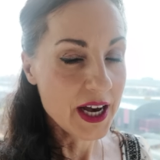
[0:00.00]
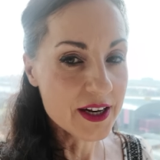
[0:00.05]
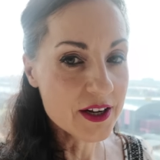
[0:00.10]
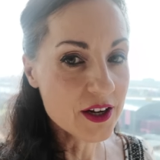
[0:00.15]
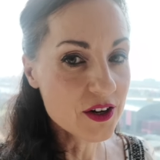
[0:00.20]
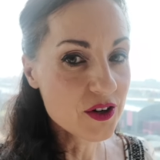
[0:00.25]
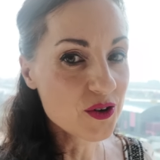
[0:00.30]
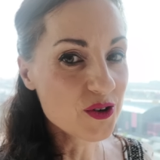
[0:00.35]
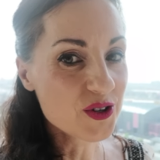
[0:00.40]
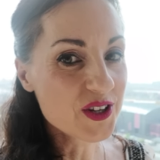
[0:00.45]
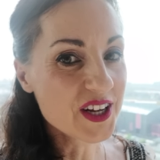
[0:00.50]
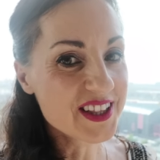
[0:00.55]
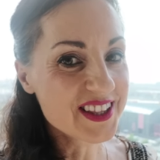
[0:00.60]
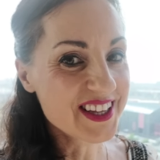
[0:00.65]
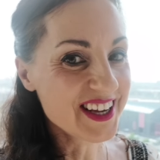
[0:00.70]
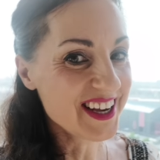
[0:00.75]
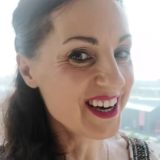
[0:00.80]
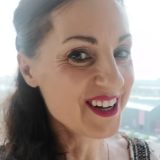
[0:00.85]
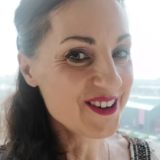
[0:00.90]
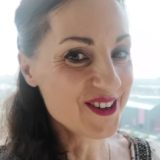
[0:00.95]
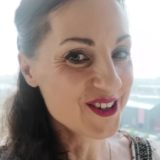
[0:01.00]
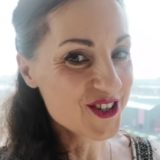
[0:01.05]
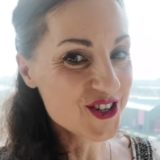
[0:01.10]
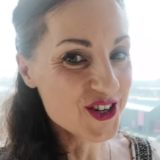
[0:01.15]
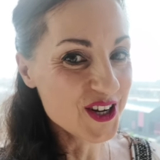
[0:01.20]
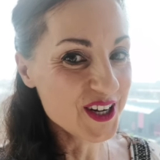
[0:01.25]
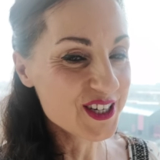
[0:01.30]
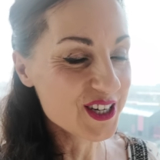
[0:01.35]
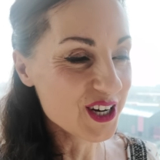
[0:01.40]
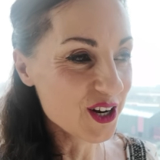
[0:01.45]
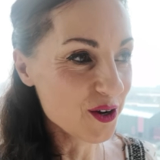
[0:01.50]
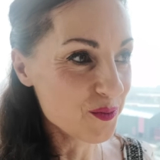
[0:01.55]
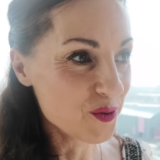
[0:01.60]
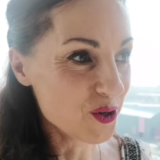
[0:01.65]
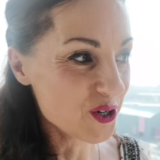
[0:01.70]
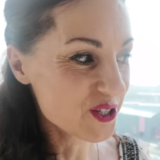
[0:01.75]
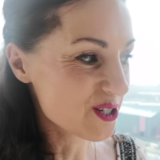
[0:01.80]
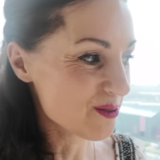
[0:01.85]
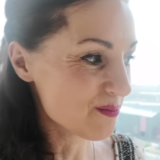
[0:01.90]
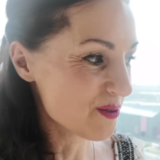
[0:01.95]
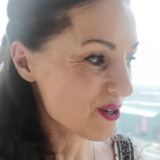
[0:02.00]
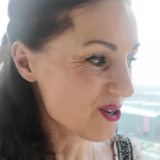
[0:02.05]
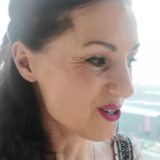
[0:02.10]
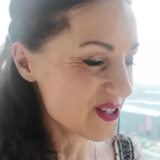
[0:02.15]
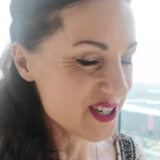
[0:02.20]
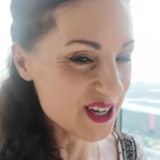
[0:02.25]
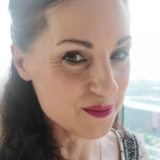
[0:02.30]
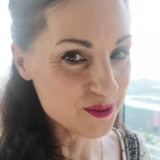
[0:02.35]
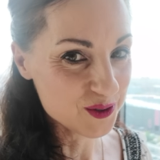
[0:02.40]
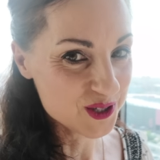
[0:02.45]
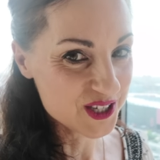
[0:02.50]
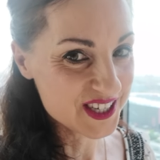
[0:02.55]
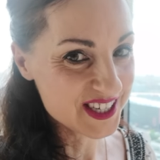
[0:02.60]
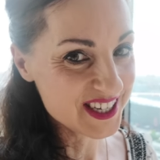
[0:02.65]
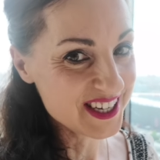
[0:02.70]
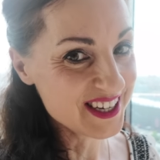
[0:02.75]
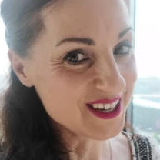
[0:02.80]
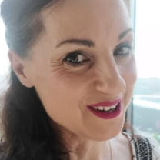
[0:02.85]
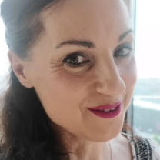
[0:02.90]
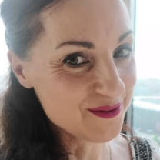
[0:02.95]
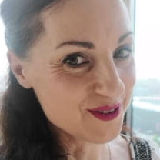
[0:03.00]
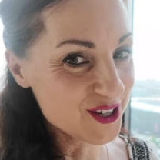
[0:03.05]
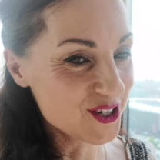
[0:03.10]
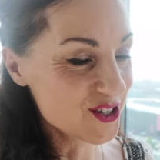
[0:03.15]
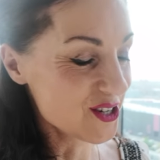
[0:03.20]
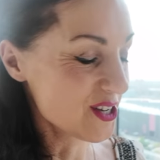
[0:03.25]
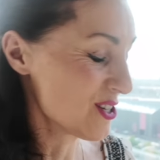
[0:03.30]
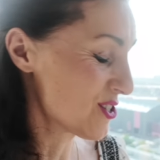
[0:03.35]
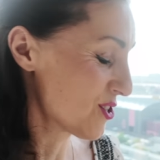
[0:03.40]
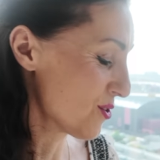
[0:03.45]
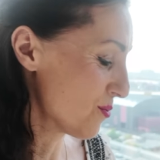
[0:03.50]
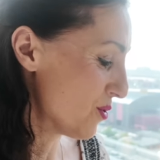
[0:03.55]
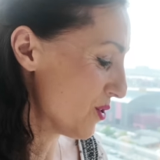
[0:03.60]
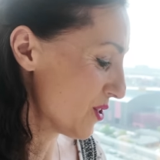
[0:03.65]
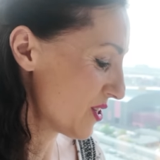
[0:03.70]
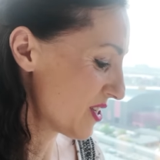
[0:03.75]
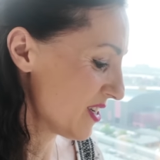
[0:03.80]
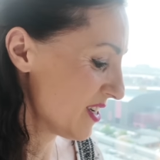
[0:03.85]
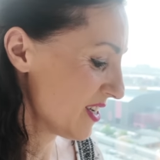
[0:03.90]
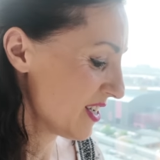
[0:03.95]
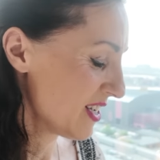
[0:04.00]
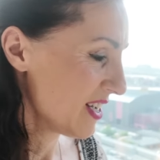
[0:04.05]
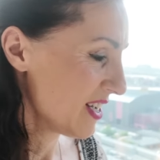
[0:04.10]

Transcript: And I know that they are not changing the water because I would see if they change the water.